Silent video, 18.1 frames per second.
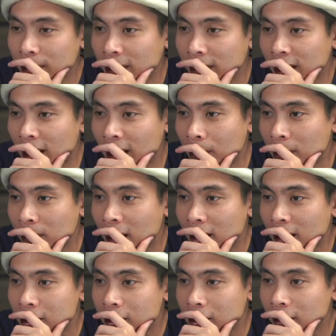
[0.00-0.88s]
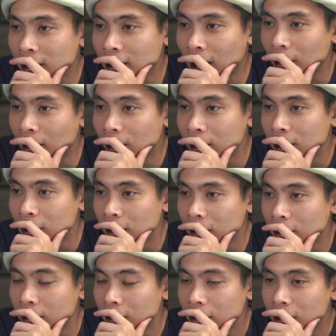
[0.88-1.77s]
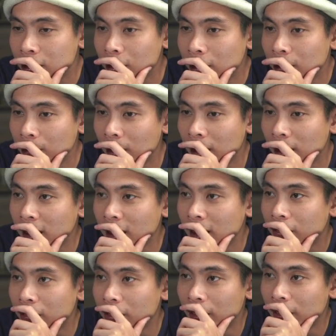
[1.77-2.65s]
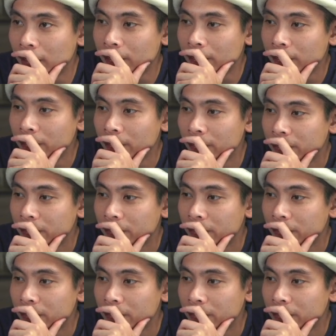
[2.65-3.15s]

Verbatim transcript: but I'm not sure I would use too many of them.